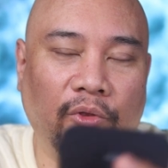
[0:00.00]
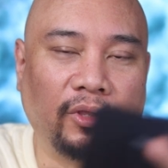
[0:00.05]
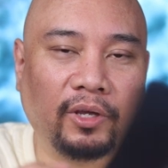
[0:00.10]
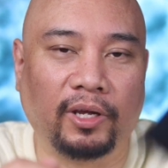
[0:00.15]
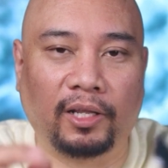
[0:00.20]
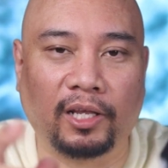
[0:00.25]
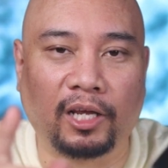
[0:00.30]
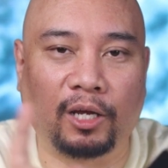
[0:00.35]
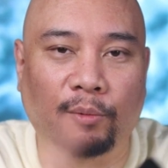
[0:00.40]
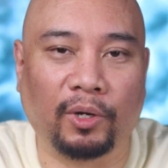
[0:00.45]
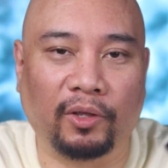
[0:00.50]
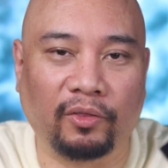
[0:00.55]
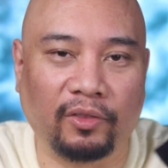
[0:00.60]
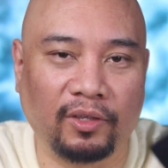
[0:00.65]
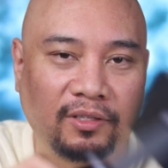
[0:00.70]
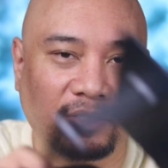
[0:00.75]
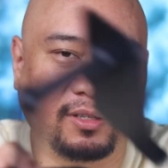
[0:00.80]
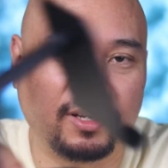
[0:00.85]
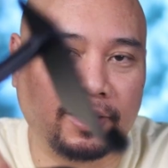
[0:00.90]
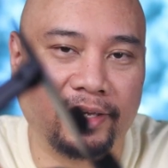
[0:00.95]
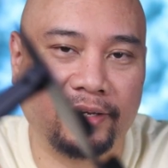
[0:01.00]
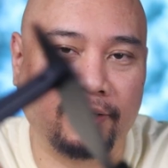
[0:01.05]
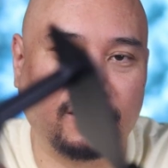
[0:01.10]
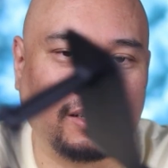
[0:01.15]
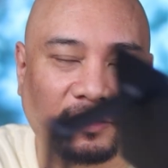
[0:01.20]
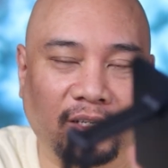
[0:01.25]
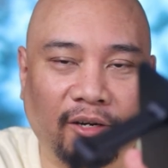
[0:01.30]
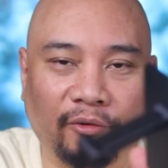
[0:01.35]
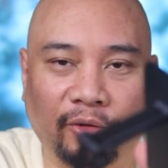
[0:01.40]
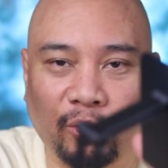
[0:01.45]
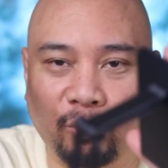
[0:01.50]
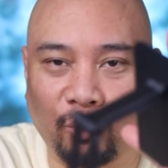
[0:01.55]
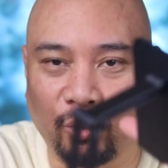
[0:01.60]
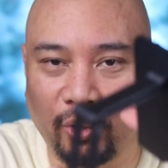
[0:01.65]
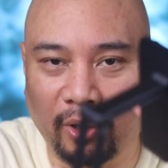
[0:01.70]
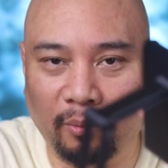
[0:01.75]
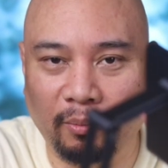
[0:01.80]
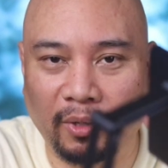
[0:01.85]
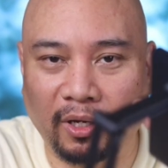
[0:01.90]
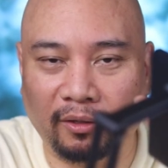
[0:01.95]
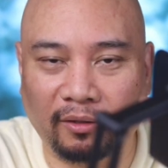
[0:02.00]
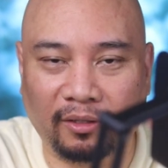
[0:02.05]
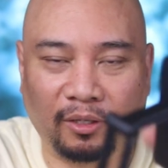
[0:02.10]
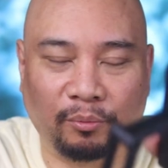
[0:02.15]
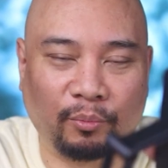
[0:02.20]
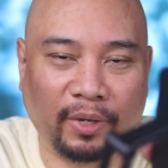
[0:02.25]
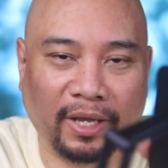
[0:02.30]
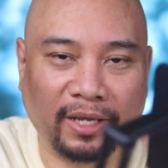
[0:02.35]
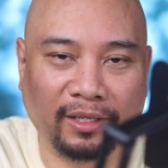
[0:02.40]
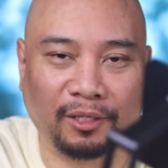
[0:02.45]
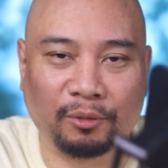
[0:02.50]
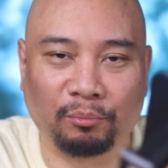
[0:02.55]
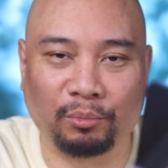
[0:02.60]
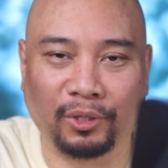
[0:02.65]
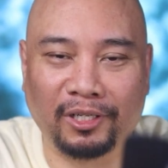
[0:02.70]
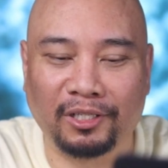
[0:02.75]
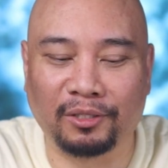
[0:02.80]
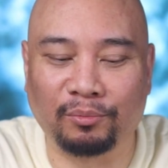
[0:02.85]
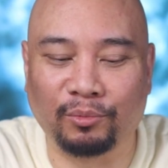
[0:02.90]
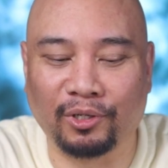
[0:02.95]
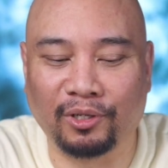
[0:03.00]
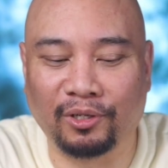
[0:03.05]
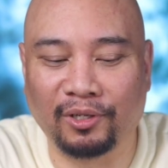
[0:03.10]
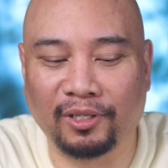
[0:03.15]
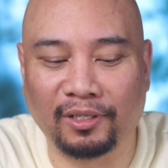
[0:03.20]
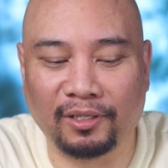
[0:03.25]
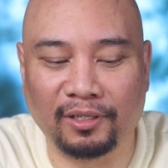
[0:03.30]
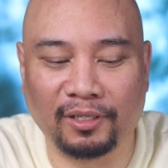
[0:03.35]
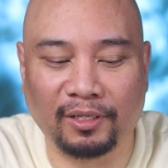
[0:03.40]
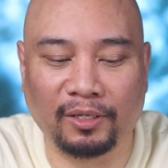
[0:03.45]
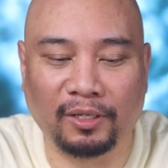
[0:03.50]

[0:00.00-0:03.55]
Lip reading: thing I like about this stand is I don't have to worry about the magnet placement on it